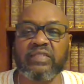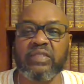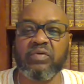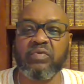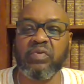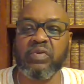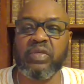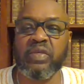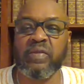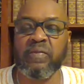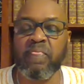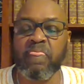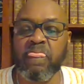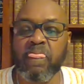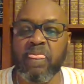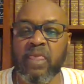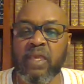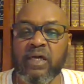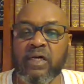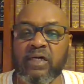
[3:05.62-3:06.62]
that we
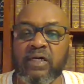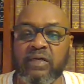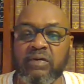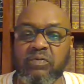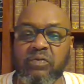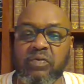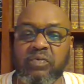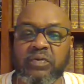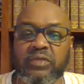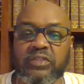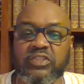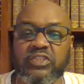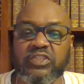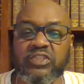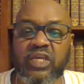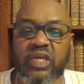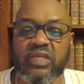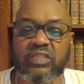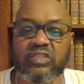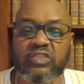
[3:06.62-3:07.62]
must
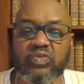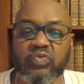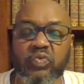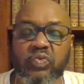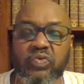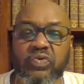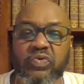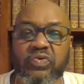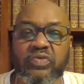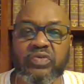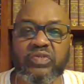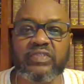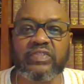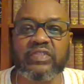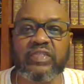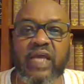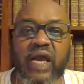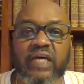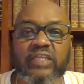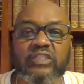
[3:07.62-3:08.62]
share this word, this
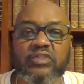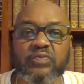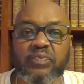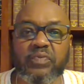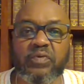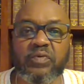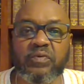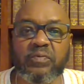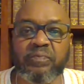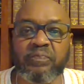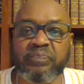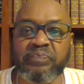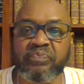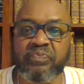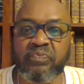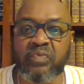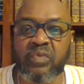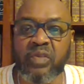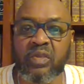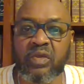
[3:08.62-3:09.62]
gospel,
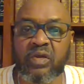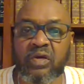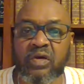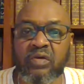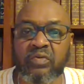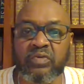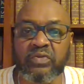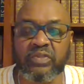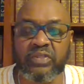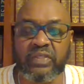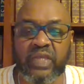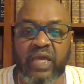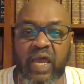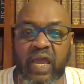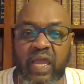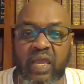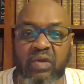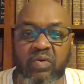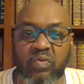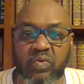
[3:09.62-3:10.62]
with the
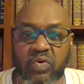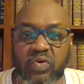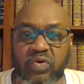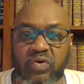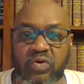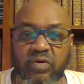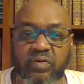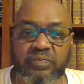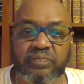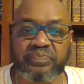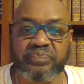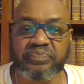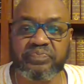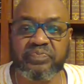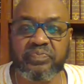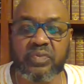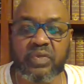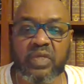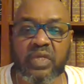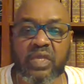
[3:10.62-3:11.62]
dying world.
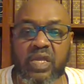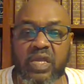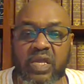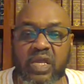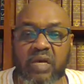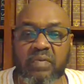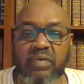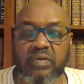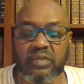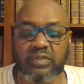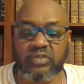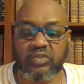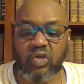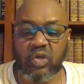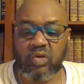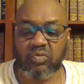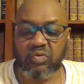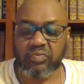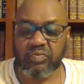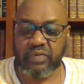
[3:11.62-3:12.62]
Come on and
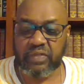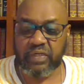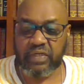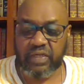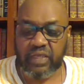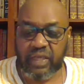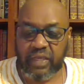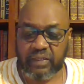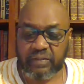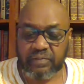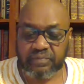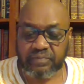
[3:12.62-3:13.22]
turn with me today.